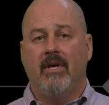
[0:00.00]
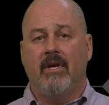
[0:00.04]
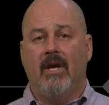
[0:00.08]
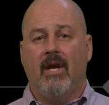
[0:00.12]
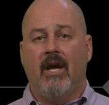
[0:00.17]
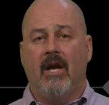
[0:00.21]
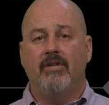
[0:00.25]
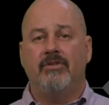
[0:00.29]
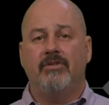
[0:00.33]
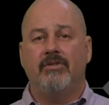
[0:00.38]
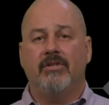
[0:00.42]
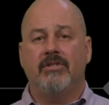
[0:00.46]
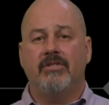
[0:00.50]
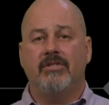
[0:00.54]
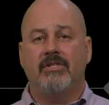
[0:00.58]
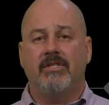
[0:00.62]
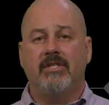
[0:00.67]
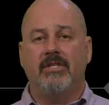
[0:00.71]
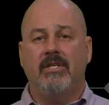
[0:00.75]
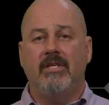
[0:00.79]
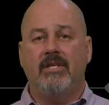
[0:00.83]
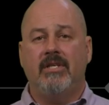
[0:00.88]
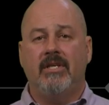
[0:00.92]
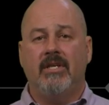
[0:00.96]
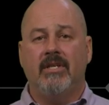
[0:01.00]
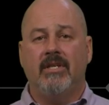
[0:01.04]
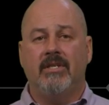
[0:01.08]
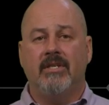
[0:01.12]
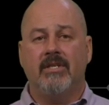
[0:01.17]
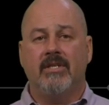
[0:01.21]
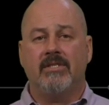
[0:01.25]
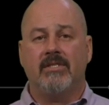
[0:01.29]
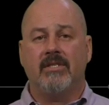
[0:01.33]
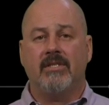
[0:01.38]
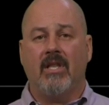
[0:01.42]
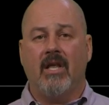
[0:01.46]
As you can see in
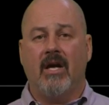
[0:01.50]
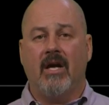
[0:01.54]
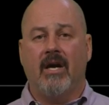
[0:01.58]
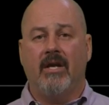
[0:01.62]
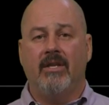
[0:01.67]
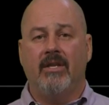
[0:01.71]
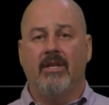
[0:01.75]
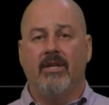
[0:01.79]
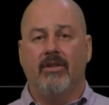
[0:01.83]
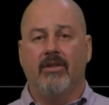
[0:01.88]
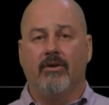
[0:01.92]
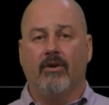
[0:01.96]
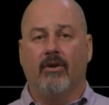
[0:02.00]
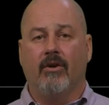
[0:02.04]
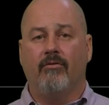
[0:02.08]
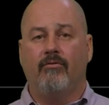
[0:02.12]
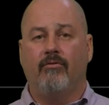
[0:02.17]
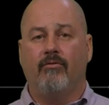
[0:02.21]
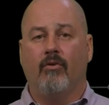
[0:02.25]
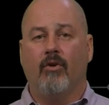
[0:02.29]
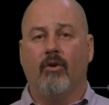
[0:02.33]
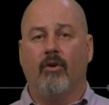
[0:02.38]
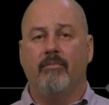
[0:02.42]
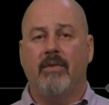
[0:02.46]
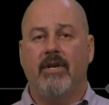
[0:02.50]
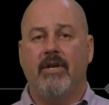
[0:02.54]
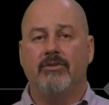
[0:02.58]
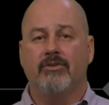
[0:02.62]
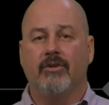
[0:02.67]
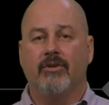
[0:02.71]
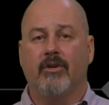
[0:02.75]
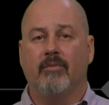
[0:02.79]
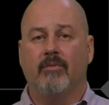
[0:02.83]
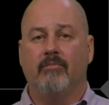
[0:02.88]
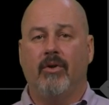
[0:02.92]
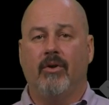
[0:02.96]
this slide, there are four major
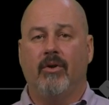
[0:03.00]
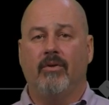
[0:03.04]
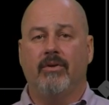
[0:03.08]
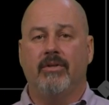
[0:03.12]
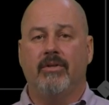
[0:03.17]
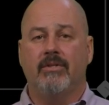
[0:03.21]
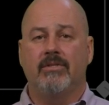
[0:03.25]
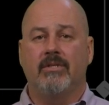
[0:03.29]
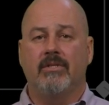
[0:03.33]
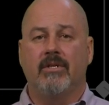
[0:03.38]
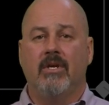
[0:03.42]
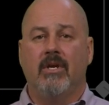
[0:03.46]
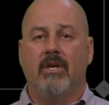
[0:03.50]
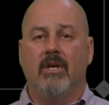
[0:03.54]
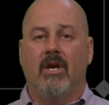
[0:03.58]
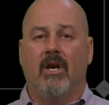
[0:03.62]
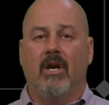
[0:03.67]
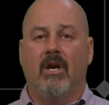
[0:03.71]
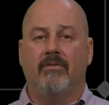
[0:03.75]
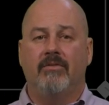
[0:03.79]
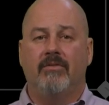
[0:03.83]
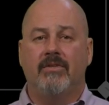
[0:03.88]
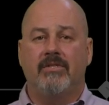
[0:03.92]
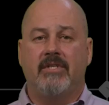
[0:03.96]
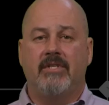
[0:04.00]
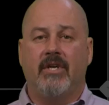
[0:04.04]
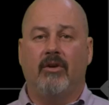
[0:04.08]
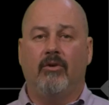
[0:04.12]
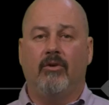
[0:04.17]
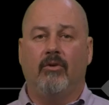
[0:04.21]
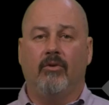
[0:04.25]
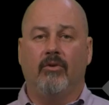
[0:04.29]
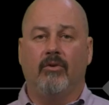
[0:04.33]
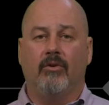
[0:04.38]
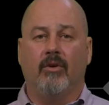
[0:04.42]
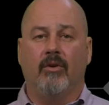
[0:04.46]
components of the
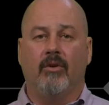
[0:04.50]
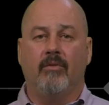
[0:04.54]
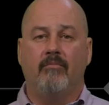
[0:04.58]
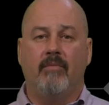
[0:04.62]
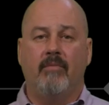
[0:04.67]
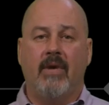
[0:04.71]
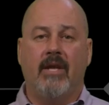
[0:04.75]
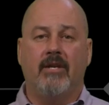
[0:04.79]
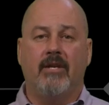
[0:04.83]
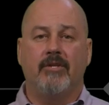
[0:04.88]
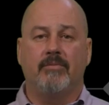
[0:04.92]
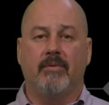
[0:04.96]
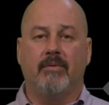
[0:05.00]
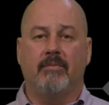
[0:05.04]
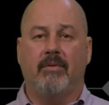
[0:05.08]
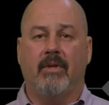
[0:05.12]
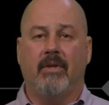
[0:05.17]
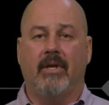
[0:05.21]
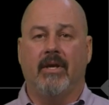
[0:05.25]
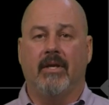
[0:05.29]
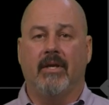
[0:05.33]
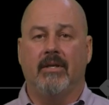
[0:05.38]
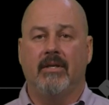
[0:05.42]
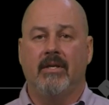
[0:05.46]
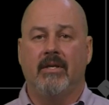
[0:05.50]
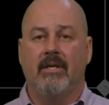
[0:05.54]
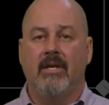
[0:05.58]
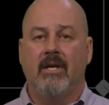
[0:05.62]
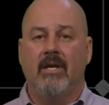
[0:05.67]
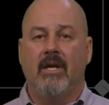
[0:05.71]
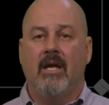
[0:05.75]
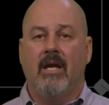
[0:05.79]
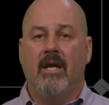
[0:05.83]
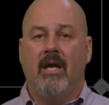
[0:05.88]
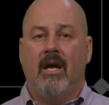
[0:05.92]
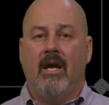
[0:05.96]
stakeholder management plan:
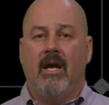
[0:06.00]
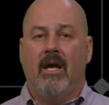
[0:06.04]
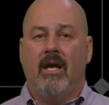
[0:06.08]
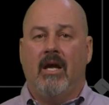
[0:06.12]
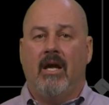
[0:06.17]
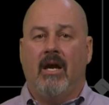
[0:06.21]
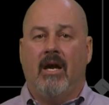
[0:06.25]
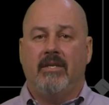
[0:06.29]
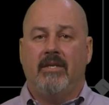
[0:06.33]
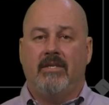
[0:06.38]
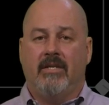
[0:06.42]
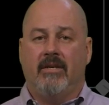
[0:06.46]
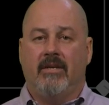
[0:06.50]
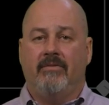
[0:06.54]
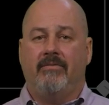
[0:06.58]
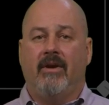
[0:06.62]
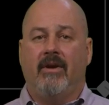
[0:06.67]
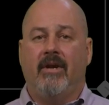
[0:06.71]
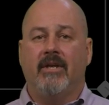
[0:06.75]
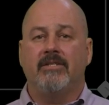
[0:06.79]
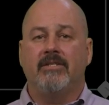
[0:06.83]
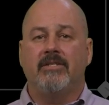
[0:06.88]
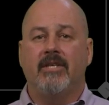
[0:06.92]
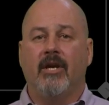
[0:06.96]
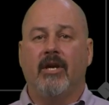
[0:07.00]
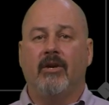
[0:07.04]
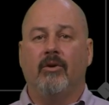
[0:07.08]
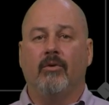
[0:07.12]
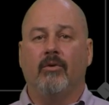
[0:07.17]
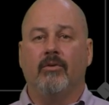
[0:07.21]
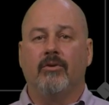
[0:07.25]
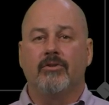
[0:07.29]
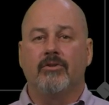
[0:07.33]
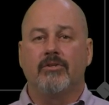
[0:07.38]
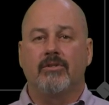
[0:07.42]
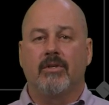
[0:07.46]
identifying
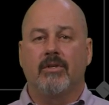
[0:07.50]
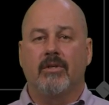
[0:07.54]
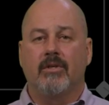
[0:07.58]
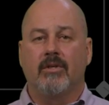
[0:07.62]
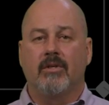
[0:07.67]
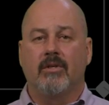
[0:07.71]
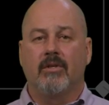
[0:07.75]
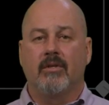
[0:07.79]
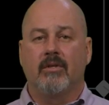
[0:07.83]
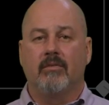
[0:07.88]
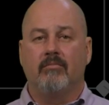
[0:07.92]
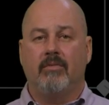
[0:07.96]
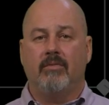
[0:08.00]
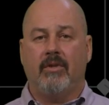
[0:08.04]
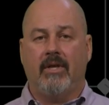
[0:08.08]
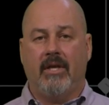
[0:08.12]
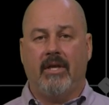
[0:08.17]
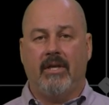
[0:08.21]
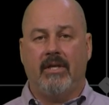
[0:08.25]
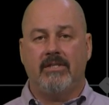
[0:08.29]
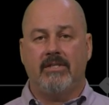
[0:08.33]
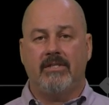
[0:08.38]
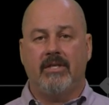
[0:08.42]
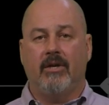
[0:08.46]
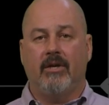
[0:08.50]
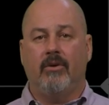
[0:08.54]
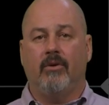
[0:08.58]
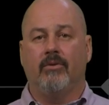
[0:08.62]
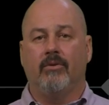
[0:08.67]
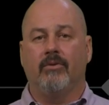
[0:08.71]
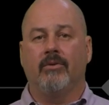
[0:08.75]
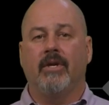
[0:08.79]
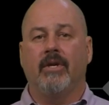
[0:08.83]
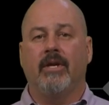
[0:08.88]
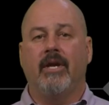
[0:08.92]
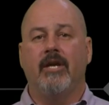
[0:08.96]
stakeholders, planning
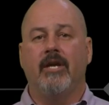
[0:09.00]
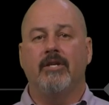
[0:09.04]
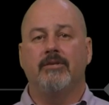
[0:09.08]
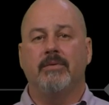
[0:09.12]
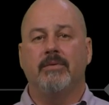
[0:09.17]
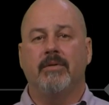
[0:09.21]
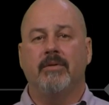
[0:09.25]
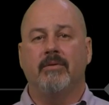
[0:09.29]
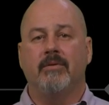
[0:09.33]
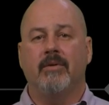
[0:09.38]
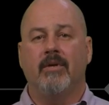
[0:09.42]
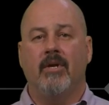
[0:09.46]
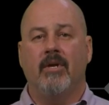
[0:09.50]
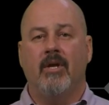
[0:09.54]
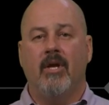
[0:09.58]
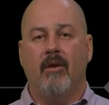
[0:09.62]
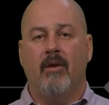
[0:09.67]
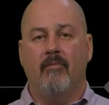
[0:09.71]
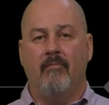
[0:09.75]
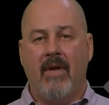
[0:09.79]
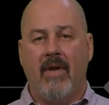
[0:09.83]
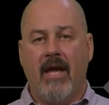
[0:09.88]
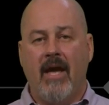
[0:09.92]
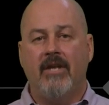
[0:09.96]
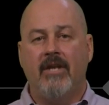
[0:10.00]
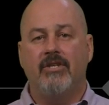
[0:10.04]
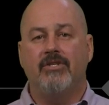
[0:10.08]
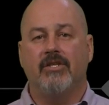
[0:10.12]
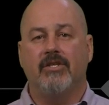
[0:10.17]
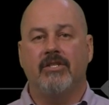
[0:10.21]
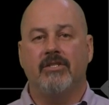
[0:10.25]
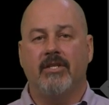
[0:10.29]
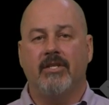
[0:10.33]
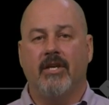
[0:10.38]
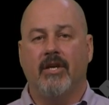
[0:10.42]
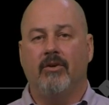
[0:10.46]
stakeholder engagement, managing
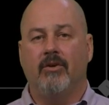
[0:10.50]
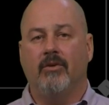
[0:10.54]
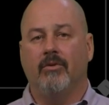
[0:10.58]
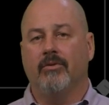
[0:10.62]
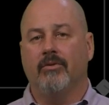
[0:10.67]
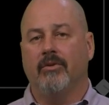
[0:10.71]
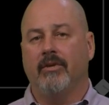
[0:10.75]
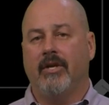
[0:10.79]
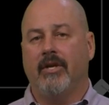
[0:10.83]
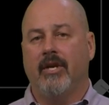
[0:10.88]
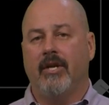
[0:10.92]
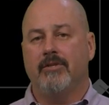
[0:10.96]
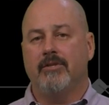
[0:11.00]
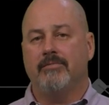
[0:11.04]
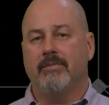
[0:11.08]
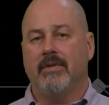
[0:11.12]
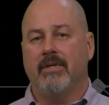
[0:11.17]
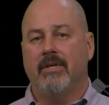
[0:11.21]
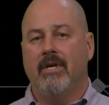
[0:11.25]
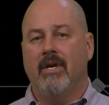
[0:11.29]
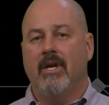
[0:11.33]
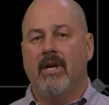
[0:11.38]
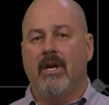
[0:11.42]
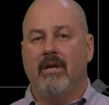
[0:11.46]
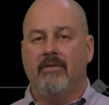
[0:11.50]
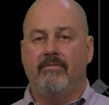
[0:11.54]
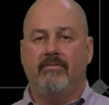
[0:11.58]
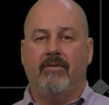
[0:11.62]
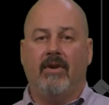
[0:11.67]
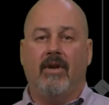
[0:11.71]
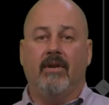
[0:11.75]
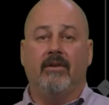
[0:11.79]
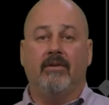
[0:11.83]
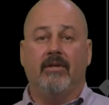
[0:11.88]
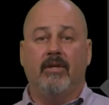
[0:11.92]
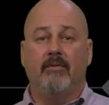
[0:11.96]
stakeholder engagement, and
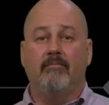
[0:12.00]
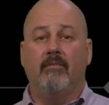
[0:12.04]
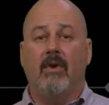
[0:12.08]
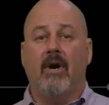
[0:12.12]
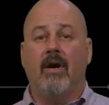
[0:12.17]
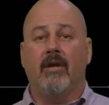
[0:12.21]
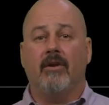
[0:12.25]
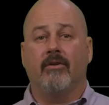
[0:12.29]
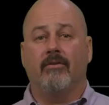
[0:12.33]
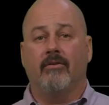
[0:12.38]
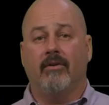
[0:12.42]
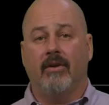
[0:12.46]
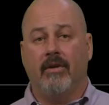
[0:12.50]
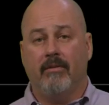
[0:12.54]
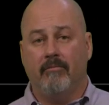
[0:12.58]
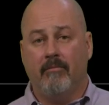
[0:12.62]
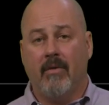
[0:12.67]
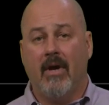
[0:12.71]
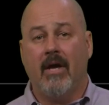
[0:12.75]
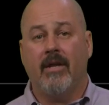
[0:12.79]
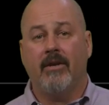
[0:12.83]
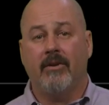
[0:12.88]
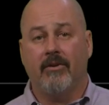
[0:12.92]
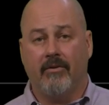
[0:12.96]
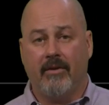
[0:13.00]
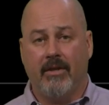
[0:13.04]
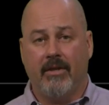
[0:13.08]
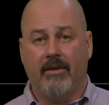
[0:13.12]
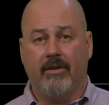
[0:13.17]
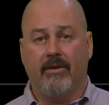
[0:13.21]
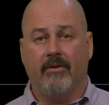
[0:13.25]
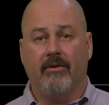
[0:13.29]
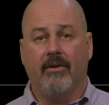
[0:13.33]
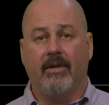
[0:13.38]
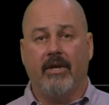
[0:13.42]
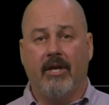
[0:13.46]
finally monitoring
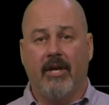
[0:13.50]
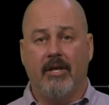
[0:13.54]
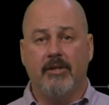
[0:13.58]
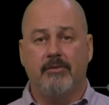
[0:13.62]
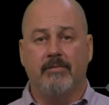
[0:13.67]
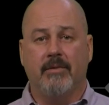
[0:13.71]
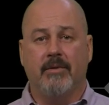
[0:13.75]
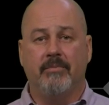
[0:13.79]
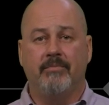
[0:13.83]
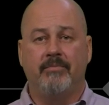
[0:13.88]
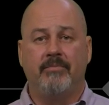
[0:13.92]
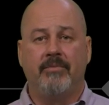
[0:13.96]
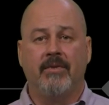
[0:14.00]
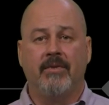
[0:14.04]
their engagement.